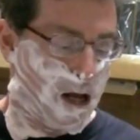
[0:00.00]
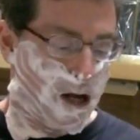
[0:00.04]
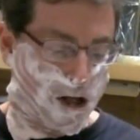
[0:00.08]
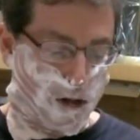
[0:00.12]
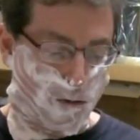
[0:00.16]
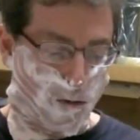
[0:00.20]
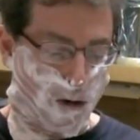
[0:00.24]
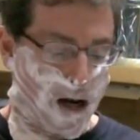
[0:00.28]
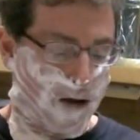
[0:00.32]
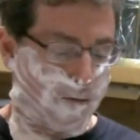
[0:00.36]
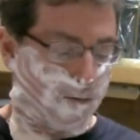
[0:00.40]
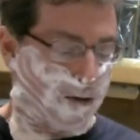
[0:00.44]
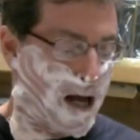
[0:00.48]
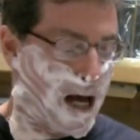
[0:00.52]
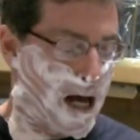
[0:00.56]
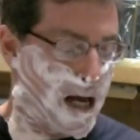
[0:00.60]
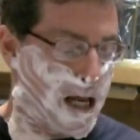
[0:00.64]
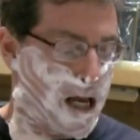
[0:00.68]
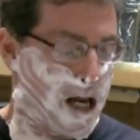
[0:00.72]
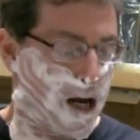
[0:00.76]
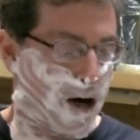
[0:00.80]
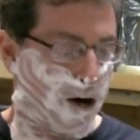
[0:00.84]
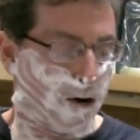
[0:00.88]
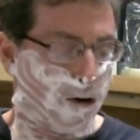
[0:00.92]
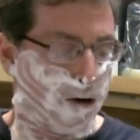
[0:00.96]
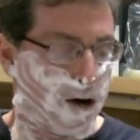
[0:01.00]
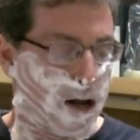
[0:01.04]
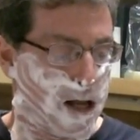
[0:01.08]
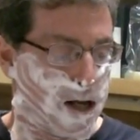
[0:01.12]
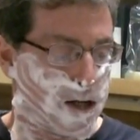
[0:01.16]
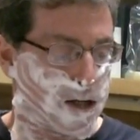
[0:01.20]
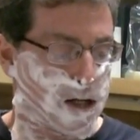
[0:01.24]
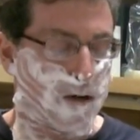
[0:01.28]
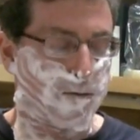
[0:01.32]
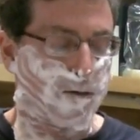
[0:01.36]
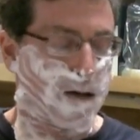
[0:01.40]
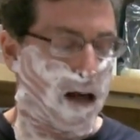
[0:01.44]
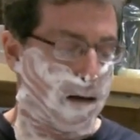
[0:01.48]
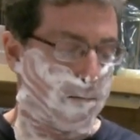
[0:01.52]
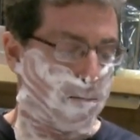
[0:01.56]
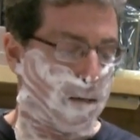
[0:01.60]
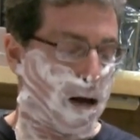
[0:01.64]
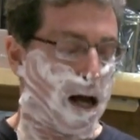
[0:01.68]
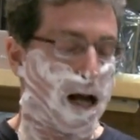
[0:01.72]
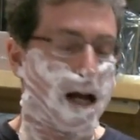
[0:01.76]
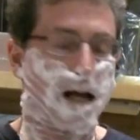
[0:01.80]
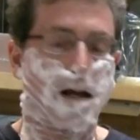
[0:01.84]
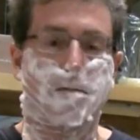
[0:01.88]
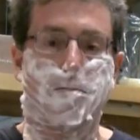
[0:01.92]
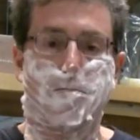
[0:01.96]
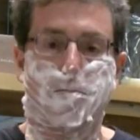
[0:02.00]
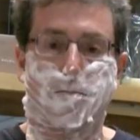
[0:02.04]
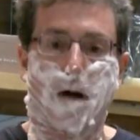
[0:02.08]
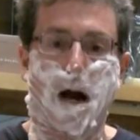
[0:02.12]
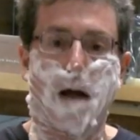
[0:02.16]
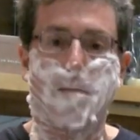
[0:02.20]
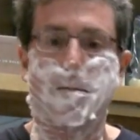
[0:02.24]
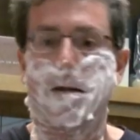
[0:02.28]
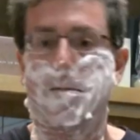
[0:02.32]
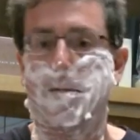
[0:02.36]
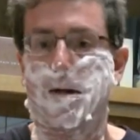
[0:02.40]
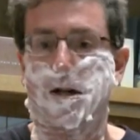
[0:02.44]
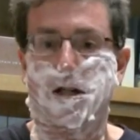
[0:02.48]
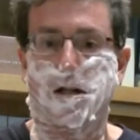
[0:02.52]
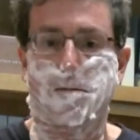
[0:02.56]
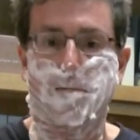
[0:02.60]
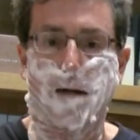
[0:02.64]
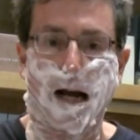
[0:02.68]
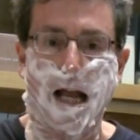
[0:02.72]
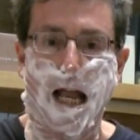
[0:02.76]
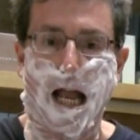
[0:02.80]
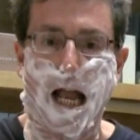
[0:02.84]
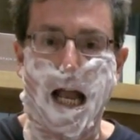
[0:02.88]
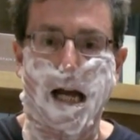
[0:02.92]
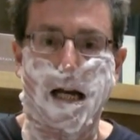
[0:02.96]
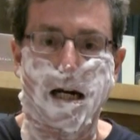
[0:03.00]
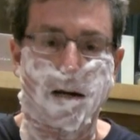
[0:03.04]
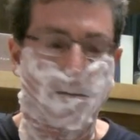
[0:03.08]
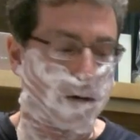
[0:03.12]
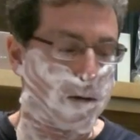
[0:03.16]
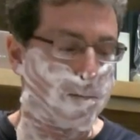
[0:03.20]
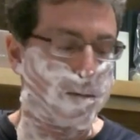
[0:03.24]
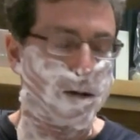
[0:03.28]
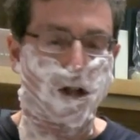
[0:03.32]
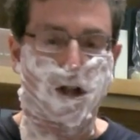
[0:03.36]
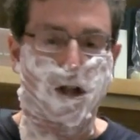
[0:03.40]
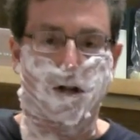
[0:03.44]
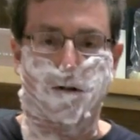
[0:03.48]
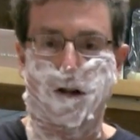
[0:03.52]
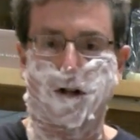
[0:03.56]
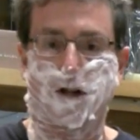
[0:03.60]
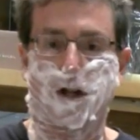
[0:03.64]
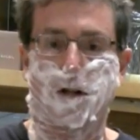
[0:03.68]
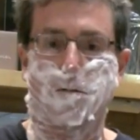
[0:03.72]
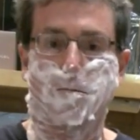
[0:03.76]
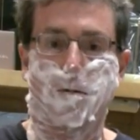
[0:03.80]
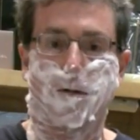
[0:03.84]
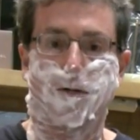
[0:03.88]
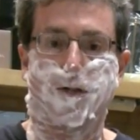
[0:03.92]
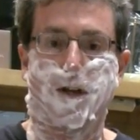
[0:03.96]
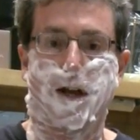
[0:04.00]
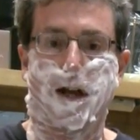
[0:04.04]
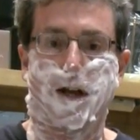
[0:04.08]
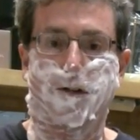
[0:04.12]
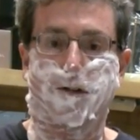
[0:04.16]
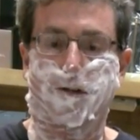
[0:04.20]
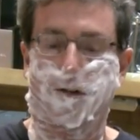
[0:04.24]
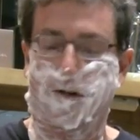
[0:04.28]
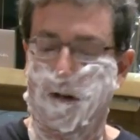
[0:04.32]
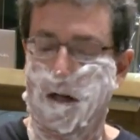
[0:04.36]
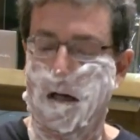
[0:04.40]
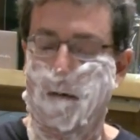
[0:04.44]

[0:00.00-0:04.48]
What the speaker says: So what I've got here is I've got my priming mix in my hand. I'm going to be stretching with this.